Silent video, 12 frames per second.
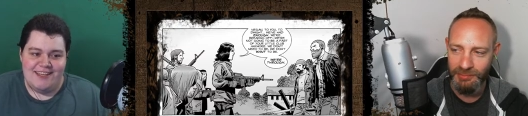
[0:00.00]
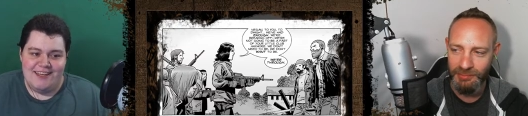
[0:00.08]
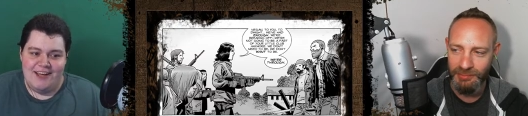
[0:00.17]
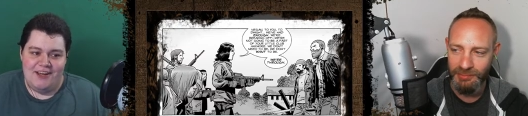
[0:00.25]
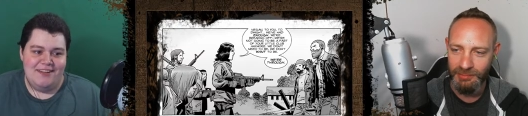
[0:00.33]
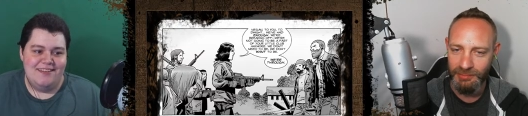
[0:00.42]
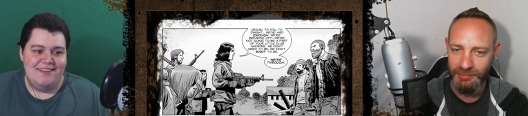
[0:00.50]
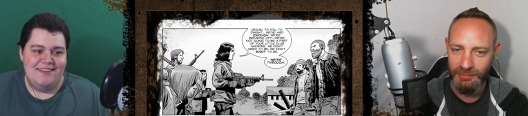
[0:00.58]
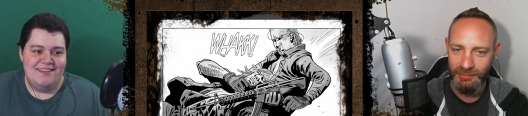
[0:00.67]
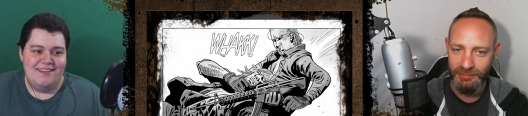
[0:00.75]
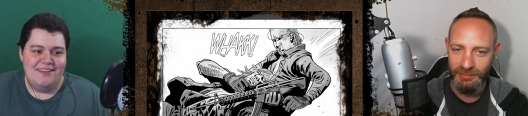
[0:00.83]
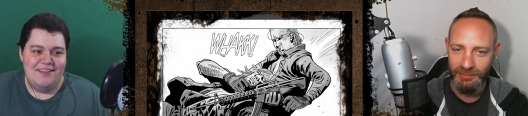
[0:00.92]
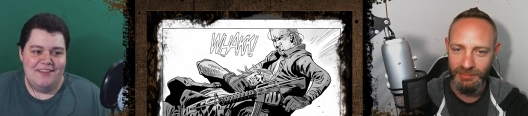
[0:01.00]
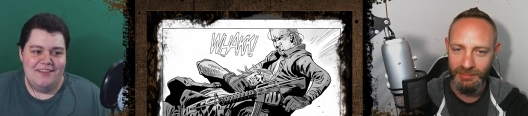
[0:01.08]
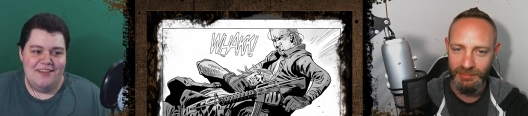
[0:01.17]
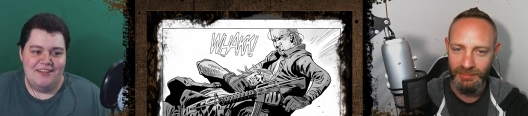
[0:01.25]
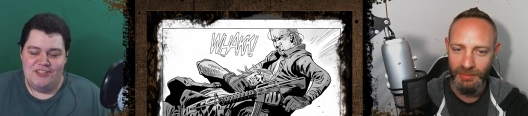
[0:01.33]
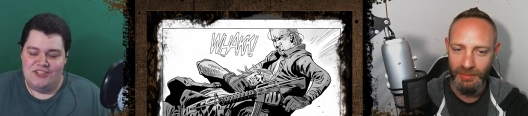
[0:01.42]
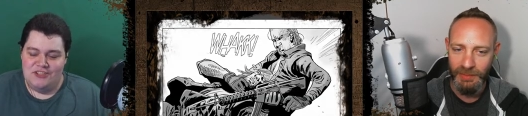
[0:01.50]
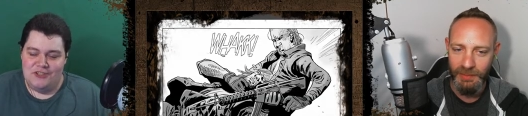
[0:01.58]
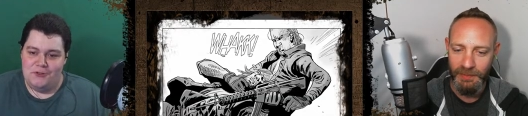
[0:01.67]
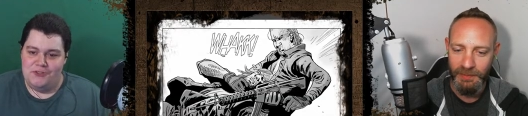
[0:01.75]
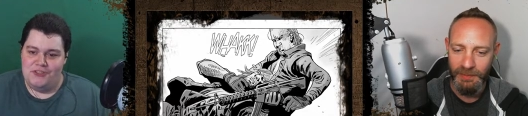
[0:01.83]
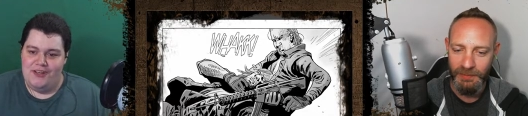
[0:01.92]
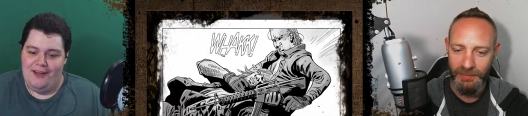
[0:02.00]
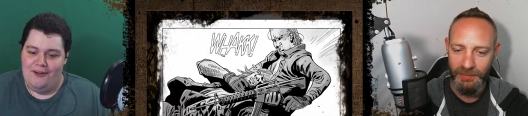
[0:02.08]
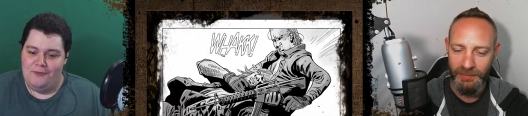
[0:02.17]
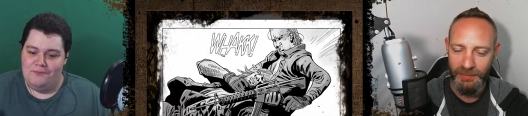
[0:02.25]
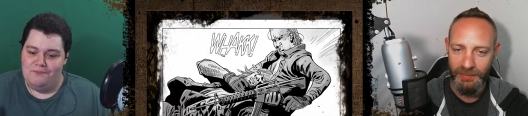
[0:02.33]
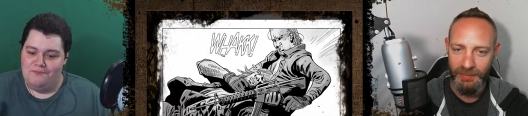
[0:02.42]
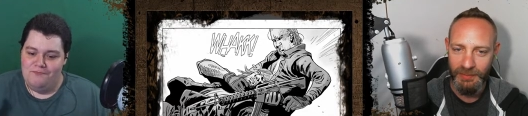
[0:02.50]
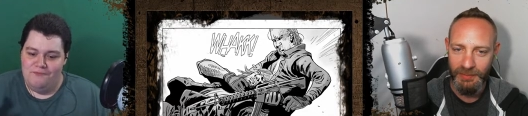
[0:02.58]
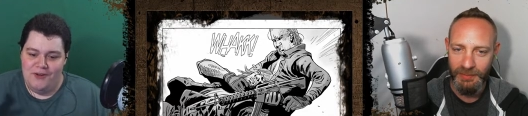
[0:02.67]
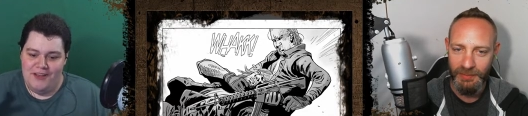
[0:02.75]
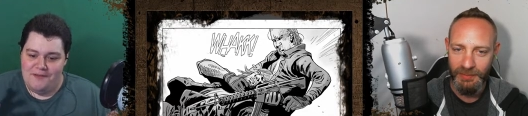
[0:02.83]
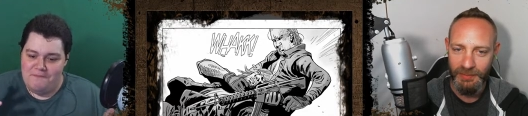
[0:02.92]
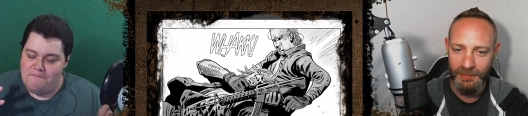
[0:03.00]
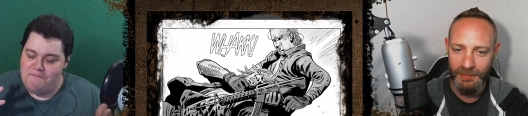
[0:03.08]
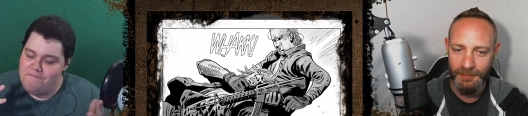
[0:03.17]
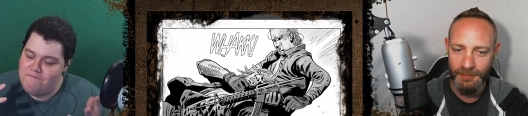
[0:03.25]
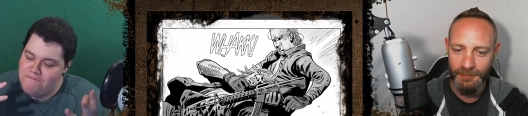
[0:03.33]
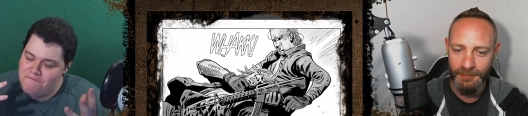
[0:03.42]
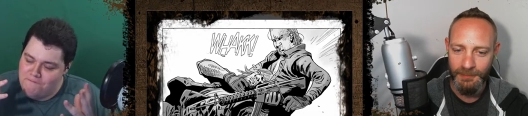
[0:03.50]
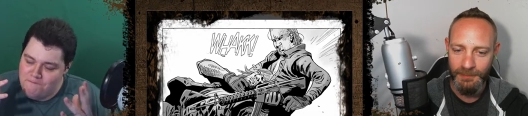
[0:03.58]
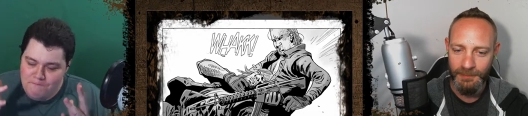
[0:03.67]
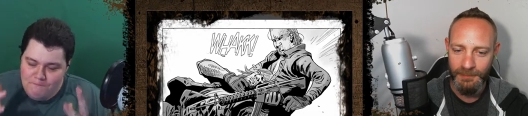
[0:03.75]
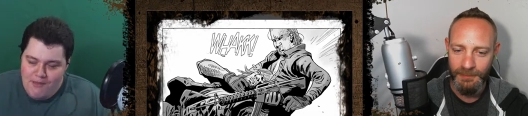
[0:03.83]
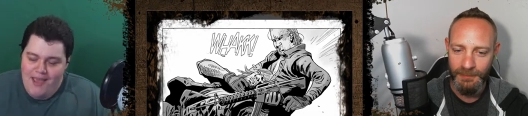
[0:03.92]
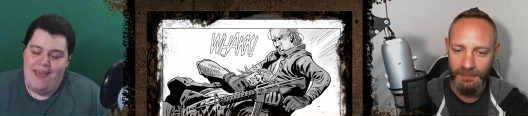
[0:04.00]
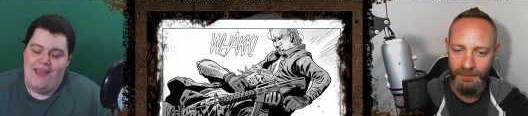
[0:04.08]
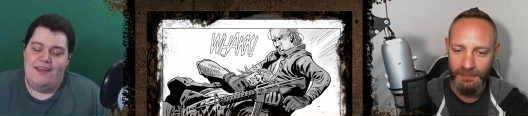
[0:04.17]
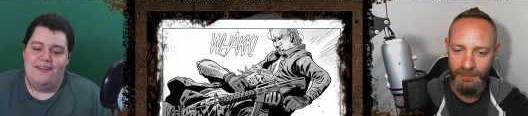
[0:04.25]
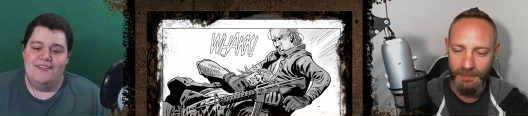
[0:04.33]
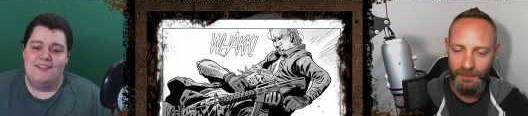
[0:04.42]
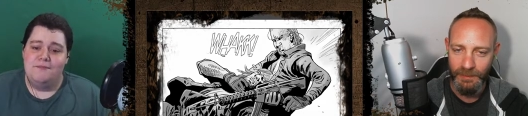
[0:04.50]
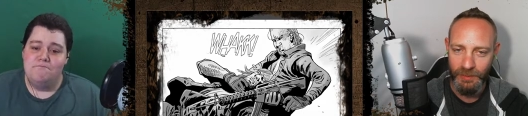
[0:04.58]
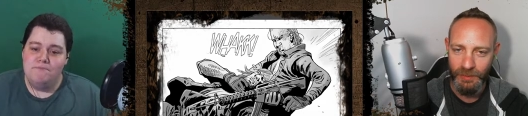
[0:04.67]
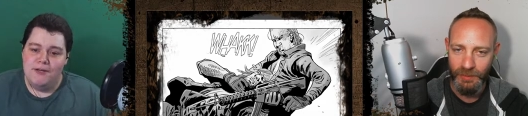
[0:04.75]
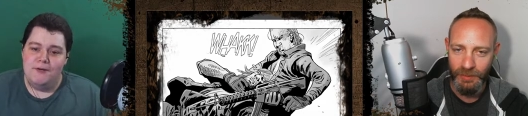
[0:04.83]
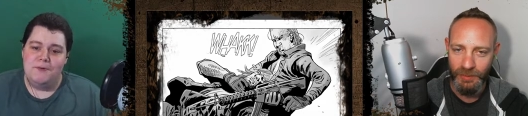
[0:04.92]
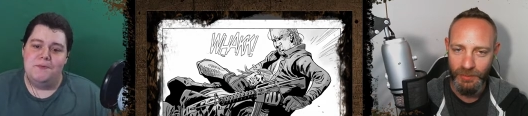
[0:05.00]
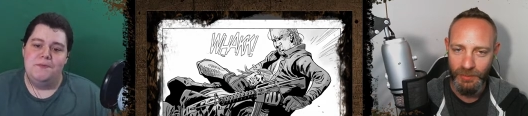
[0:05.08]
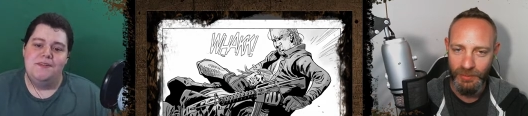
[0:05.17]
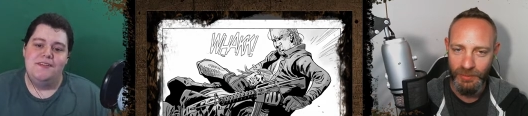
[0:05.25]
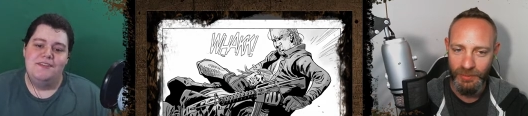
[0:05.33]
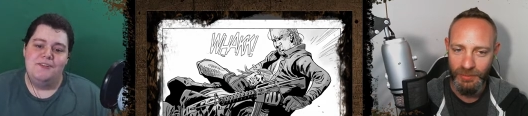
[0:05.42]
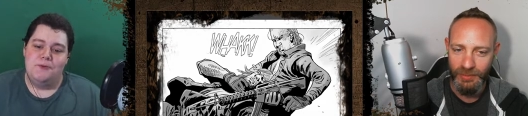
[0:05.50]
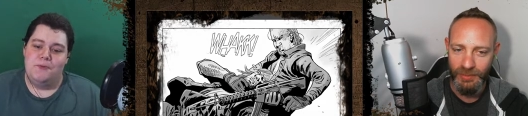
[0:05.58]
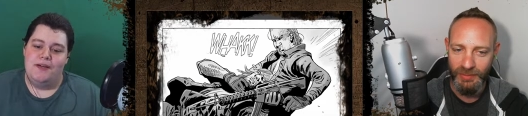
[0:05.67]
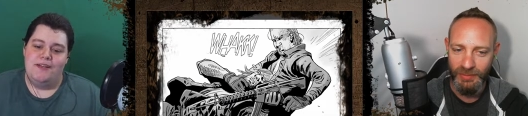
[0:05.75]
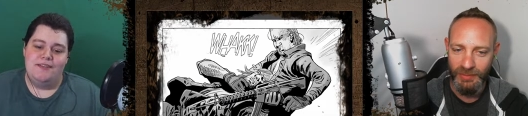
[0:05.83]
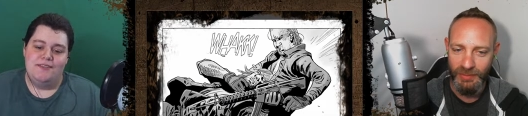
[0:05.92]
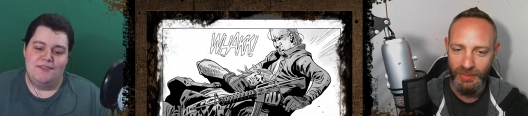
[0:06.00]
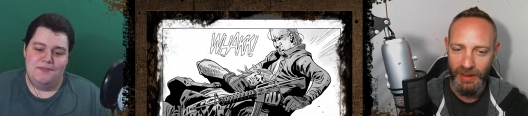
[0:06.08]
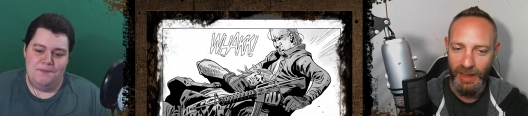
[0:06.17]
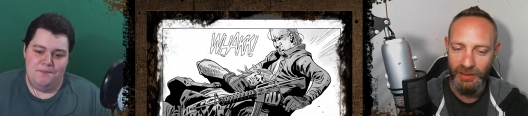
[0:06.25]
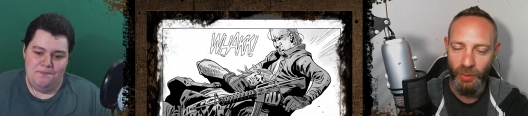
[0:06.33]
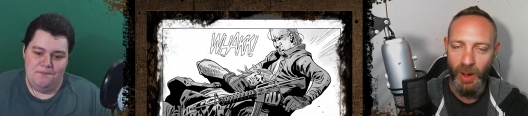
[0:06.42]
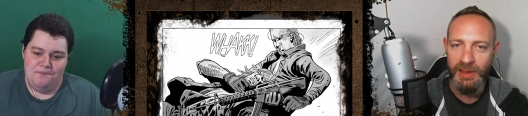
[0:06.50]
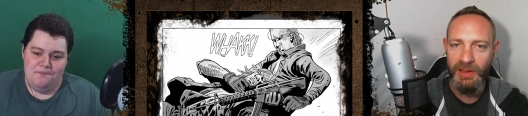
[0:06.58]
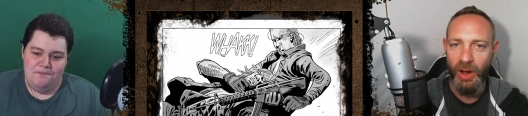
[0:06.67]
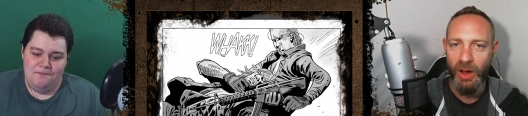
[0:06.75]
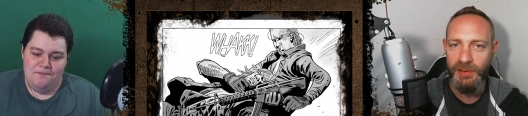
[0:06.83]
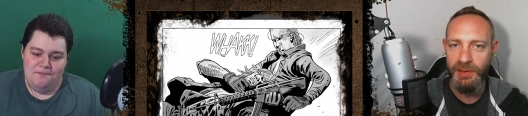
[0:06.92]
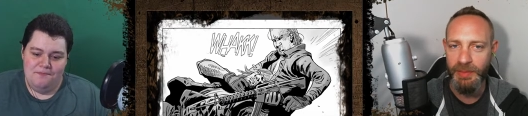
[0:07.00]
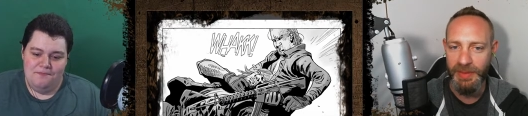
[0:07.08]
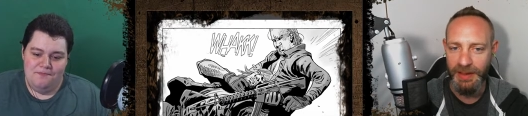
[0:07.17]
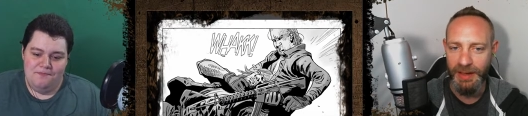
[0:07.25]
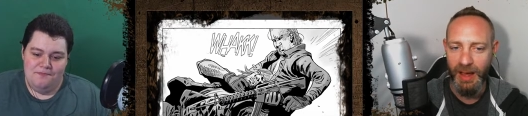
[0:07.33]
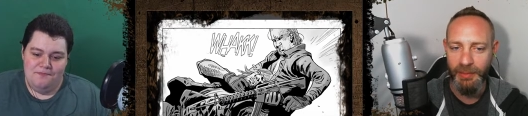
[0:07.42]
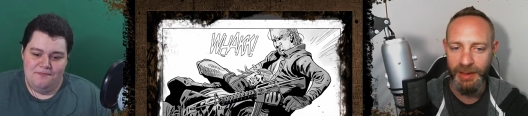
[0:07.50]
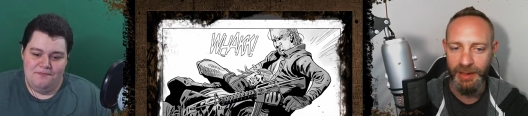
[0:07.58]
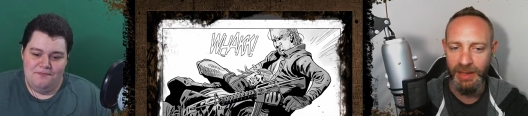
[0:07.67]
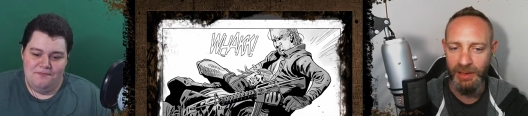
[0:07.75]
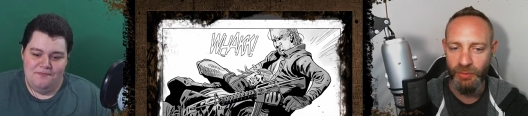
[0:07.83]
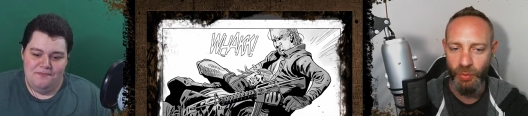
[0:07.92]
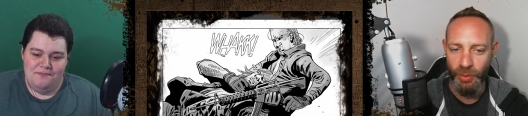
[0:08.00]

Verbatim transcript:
Speaker 1: the gun. That just shows you how freaking bad to the bone
Speaker 2: Dwight is. Yeah, Dwight's awesome in the comic. He's